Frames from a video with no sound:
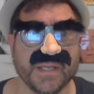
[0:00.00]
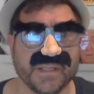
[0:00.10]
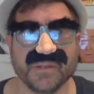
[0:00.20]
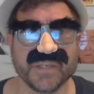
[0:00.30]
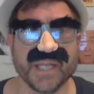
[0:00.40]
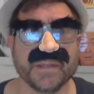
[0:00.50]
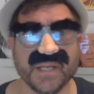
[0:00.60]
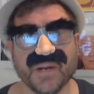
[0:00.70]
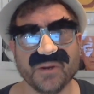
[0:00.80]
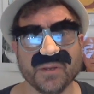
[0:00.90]
They'll get
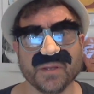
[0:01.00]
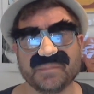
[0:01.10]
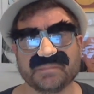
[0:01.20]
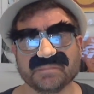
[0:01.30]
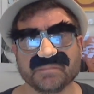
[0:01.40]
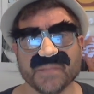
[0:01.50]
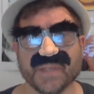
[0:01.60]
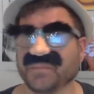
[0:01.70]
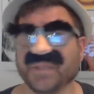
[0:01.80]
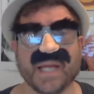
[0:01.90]
theirs.
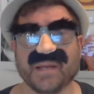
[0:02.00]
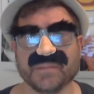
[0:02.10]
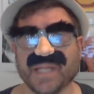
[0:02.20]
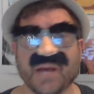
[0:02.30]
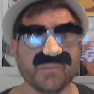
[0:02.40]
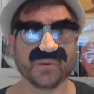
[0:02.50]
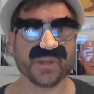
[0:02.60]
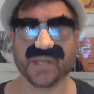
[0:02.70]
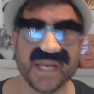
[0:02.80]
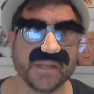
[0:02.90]
A lot worse
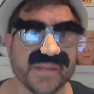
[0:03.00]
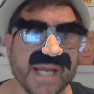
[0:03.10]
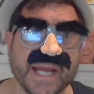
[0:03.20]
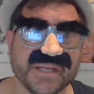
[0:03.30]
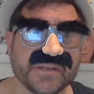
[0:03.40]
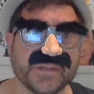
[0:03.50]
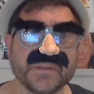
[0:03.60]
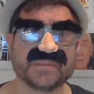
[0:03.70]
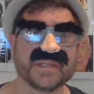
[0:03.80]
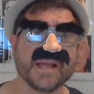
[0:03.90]
than anything I could
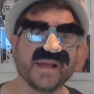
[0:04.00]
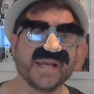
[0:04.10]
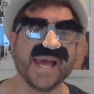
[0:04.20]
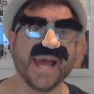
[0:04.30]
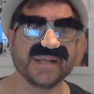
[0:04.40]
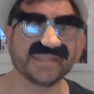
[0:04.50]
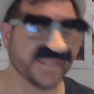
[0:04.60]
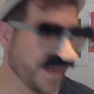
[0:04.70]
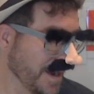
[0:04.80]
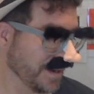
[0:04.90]
do.
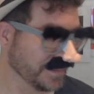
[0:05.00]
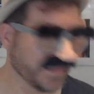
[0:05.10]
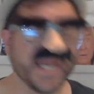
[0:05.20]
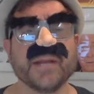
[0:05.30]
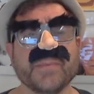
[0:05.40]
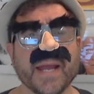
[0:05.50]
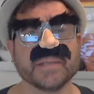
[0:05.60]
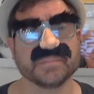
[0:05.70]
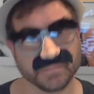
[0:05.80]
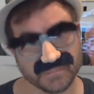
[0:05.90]
But anyway,
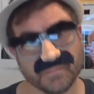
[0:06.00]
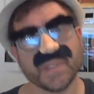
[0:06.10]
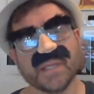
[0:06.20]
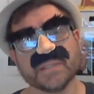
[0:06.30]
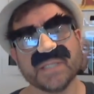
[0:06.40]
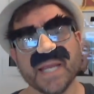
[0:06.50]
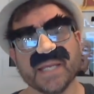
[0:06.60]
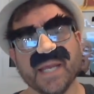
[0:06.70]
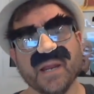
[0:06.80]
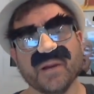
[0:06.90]
take
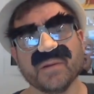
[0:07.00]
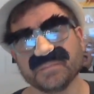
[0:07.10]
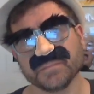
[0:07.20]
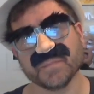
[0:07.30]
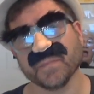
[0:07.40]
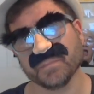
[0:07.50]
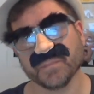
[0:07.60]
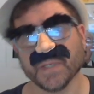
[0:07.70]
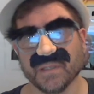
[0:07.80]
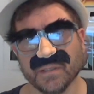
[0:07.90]
care.
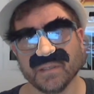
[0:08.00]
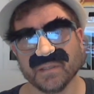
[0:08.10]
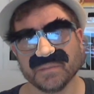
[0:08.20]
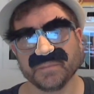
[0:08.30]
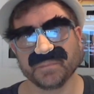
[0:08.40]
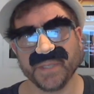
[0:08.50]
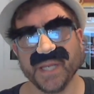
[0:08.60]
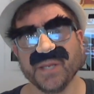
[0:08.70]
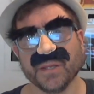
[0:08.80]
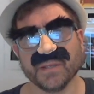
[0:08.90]

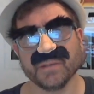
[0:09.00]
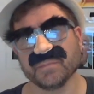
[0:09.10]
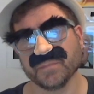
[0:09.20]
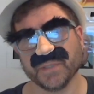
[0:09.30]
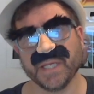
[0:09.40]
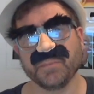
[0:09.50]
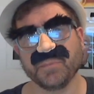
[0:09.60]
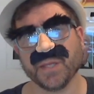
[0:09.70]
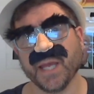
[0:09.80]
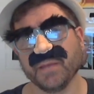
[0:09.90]
Peace. Keep
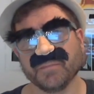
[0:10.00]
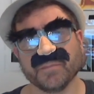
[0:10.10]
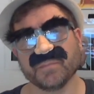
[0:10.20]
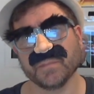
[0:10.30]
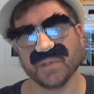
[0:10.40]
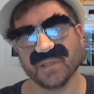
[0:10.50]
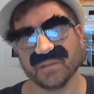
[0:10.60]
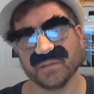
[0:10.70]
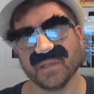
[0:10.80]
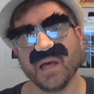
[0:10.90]
safe.
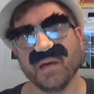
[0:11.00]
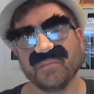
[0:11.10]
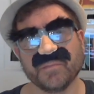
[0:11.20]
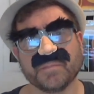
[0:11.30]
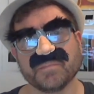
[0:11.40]
Love.